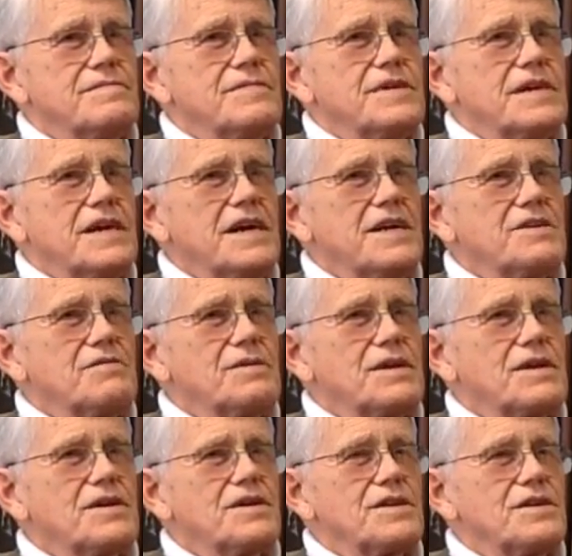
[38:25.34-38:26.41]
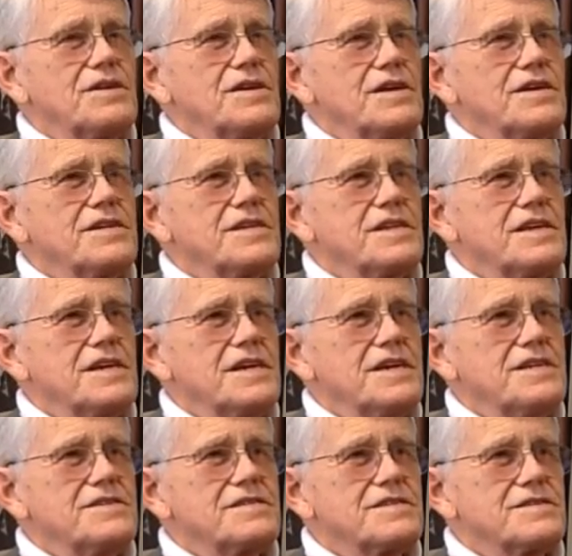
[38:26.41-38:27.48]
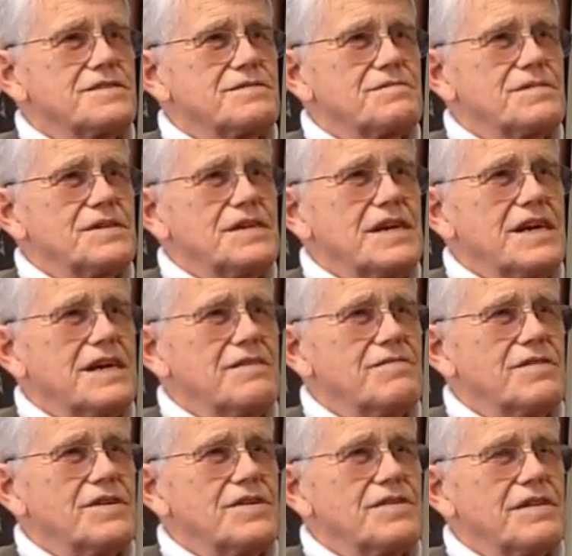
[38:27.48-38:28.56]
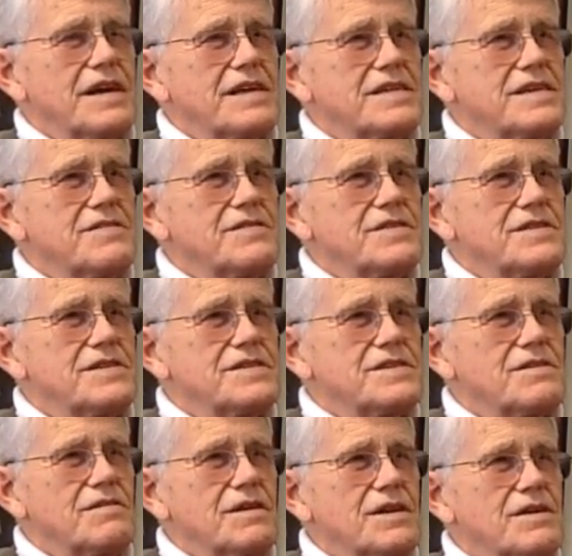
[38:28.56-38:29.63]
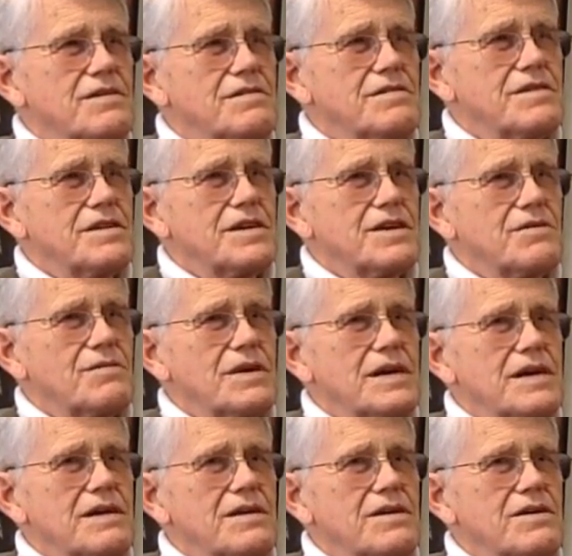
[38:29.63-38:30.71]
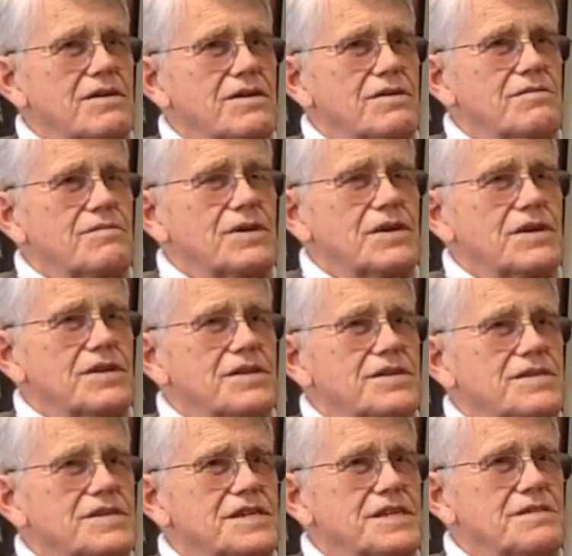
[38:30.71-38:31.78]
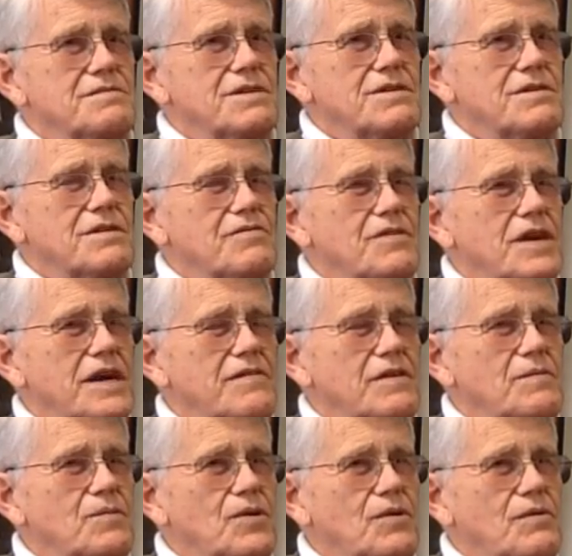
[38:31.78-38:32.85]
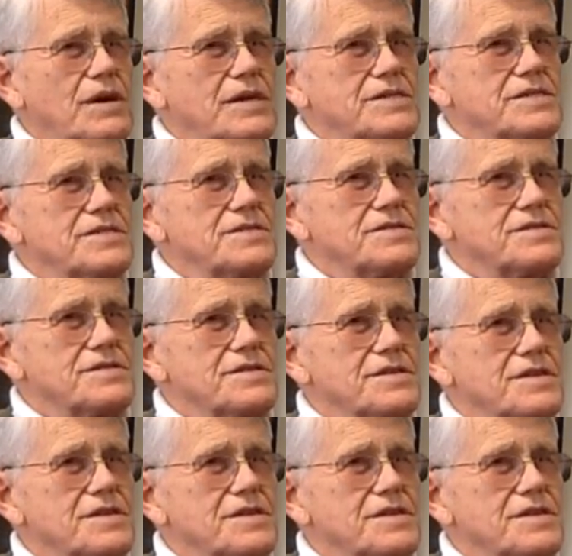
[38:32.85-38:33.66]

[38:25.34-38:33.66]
We can quit a little early today since we have other activities going on in a while, or we can continue on if we have any more questions.